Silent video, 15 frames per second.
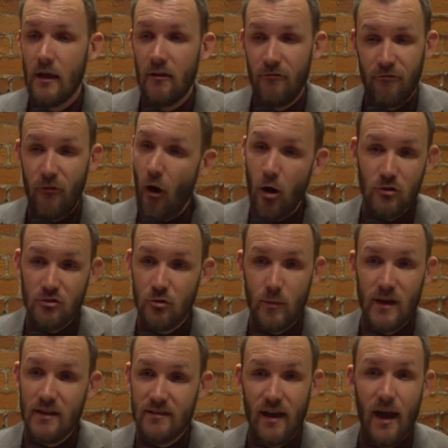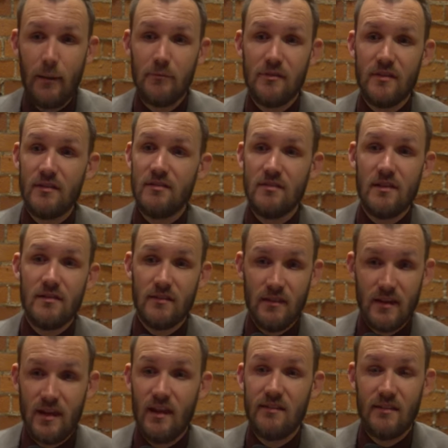Far too many times this season,
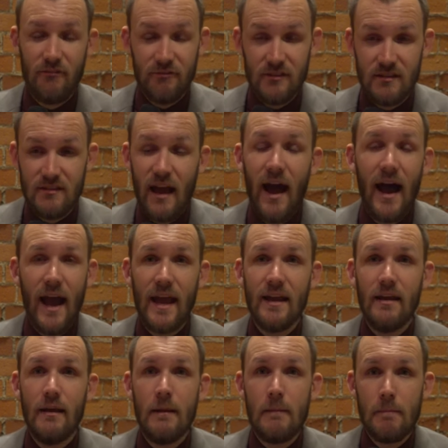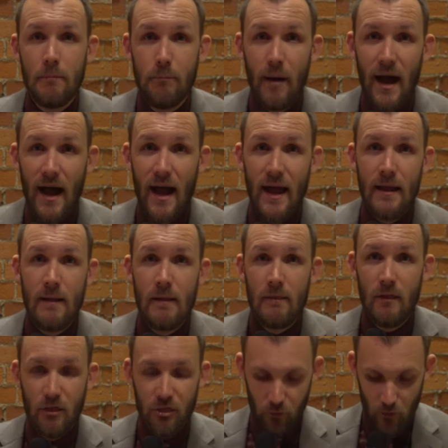the Kings have died by
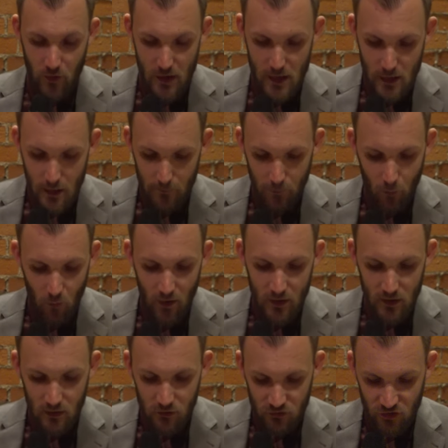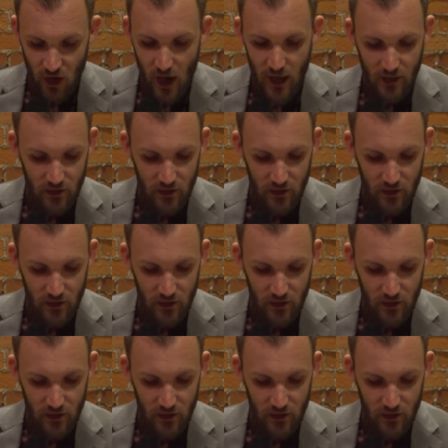the three-point shot.